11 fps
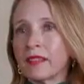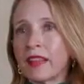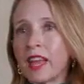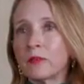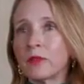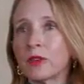
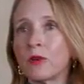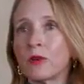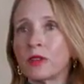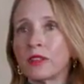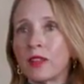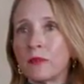Keep the
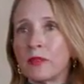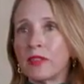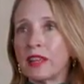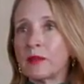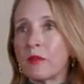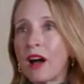corneal
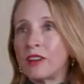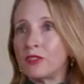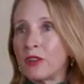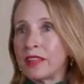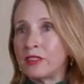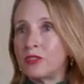epithelium
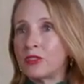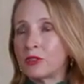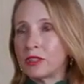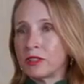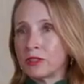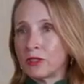hydrated
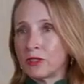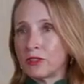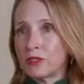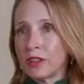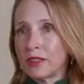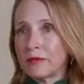during the
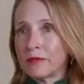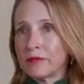surgery,